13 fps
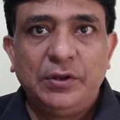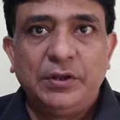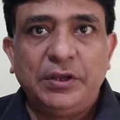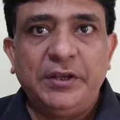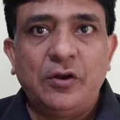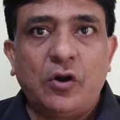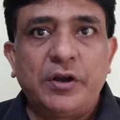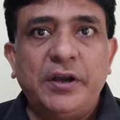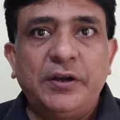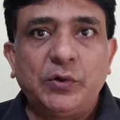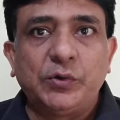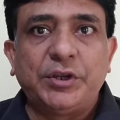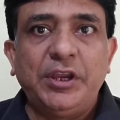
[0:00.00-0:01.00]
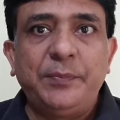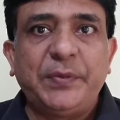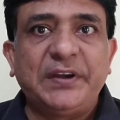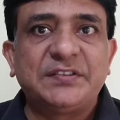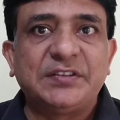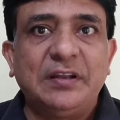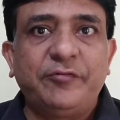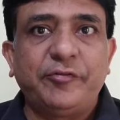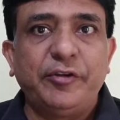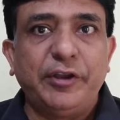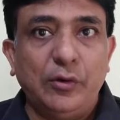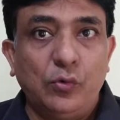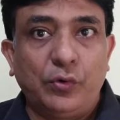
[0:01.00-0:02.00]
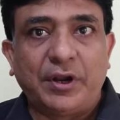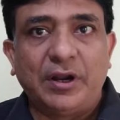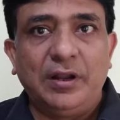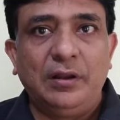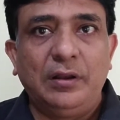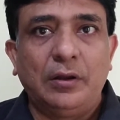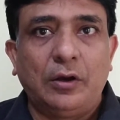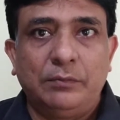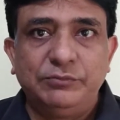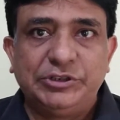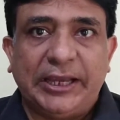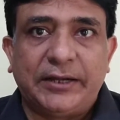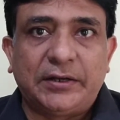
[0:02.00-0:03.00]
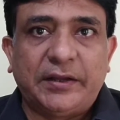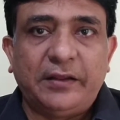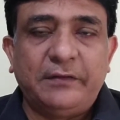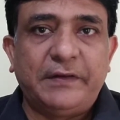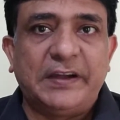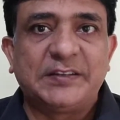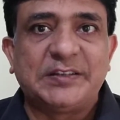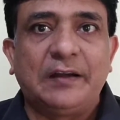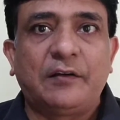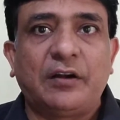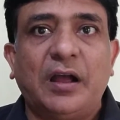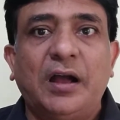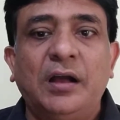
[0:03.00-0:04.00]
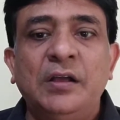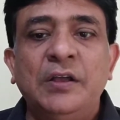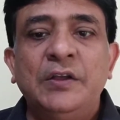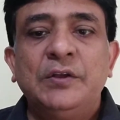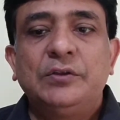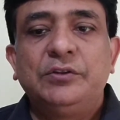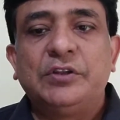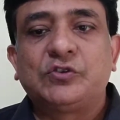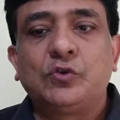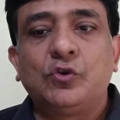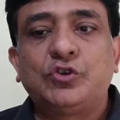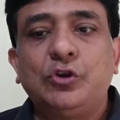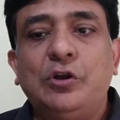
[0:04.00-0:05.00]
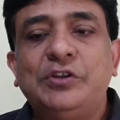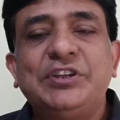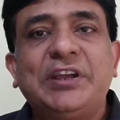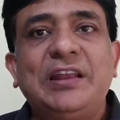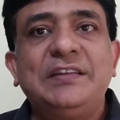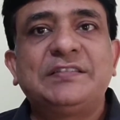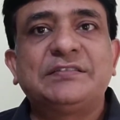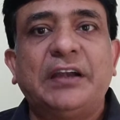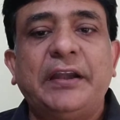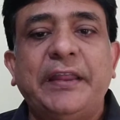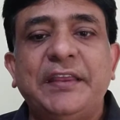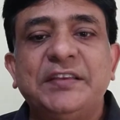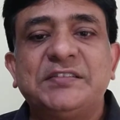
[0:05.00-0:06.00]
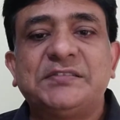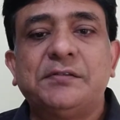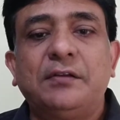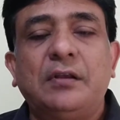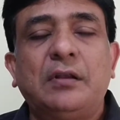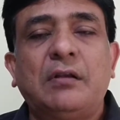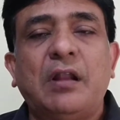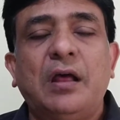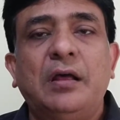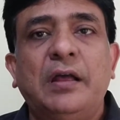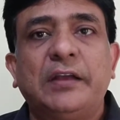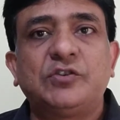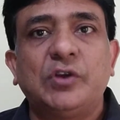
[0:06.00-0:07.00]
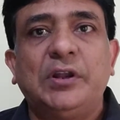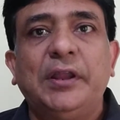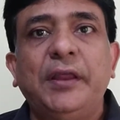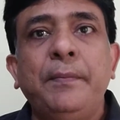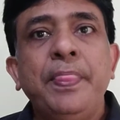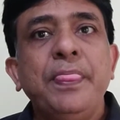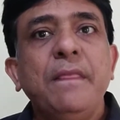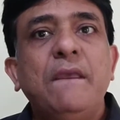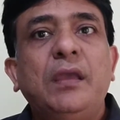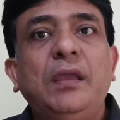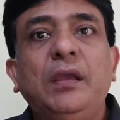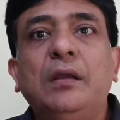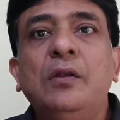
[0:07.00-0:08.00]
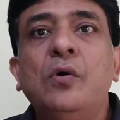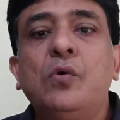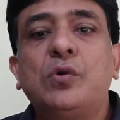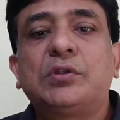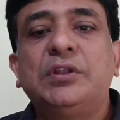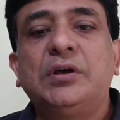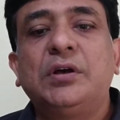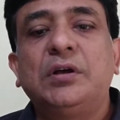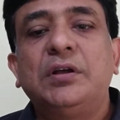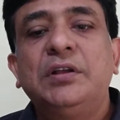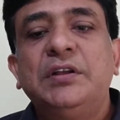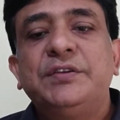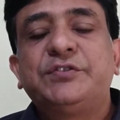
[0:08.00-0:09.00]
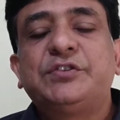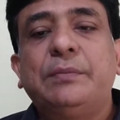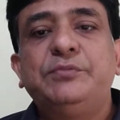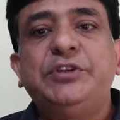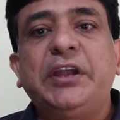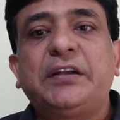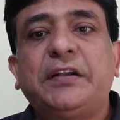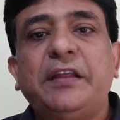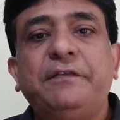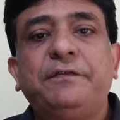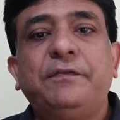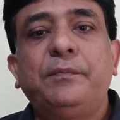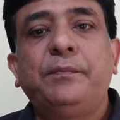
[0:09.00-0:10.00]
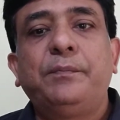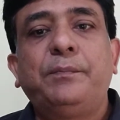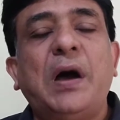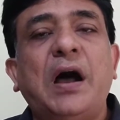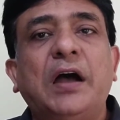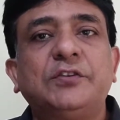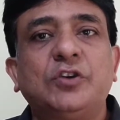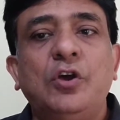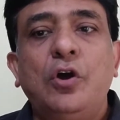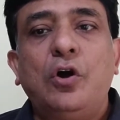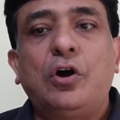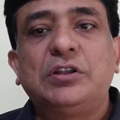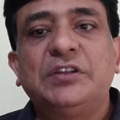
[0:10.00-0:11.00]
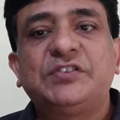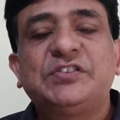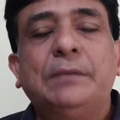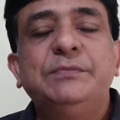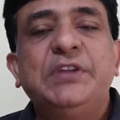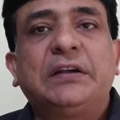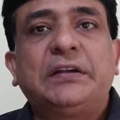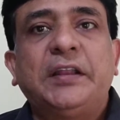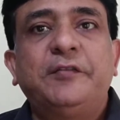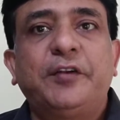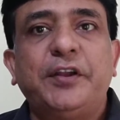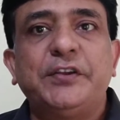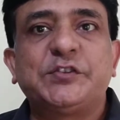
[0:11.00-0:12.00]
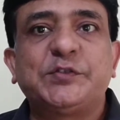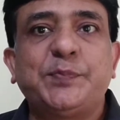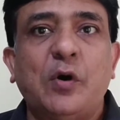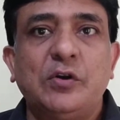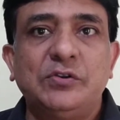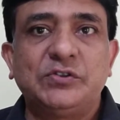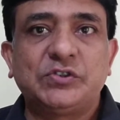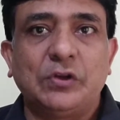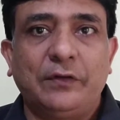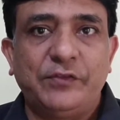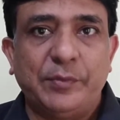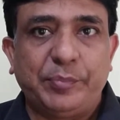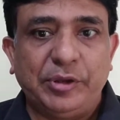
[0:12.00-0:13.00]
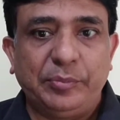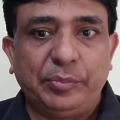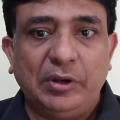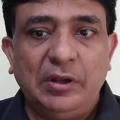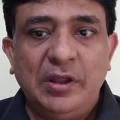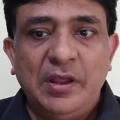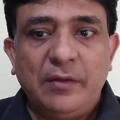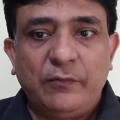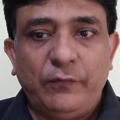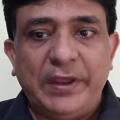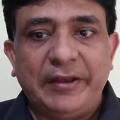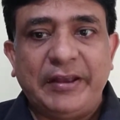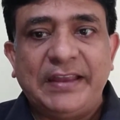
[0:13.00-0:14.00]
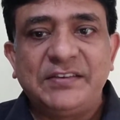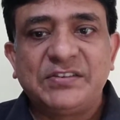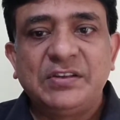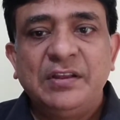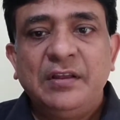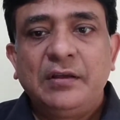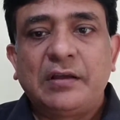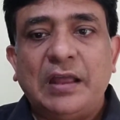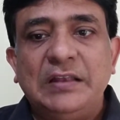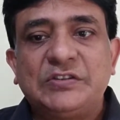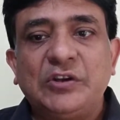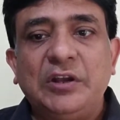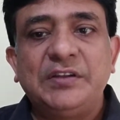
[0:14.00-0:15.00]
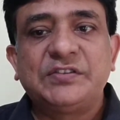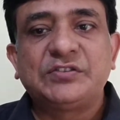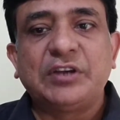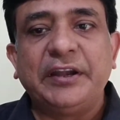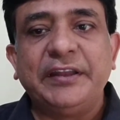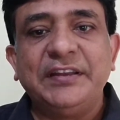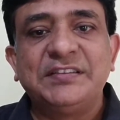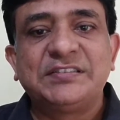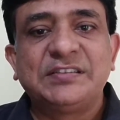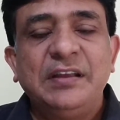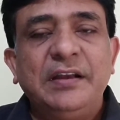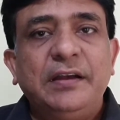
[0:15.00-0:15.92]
In order to keep itself neutral, objective, etc., the sociological studies actually ignore the subjective part or the subjective response of the people, whereas cultural studies